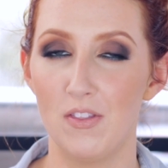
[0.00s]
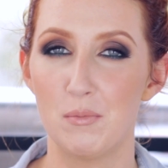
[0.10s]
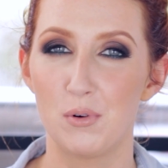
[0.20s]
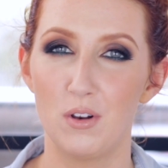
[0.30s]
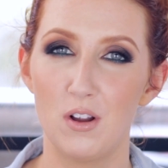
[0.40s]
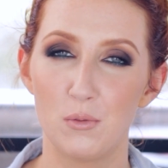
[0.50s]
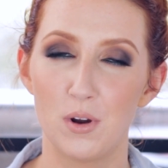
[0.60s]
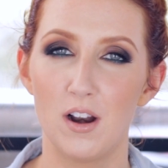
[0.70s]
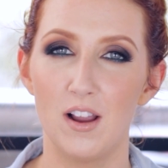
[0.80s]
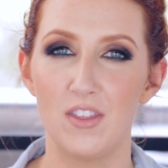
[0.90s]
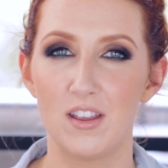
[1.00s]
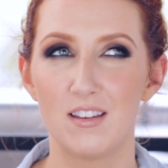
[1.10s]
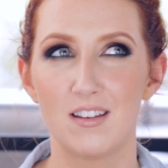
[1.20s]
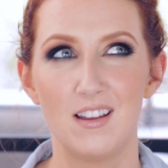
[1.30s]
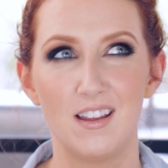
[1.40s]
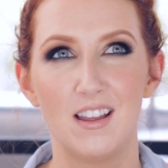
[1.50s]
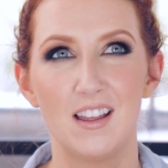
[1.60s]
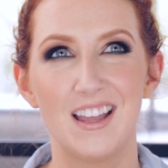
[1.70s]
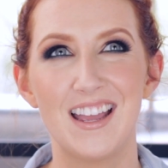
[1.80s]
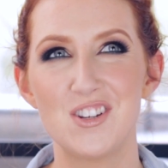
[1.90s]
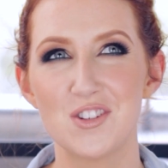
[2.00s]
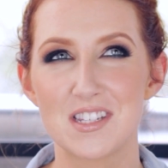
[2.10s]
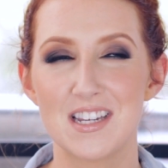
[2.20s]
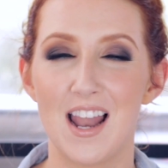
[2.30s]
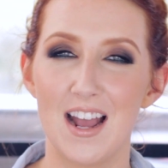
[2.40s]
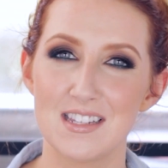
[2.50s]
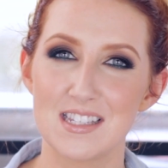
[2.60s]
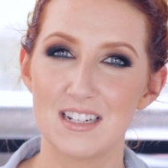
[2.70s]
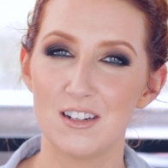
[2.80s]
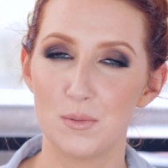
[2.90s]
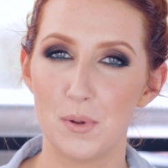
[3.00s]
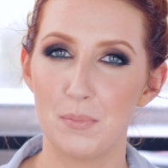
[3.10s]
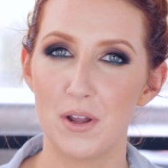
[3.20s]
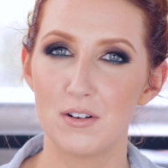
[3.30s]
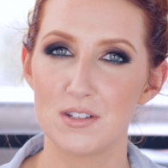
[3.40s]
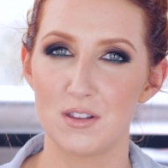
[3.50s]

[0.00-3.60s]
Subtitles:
And then Prolongwear, I think it just lasts a little bit better.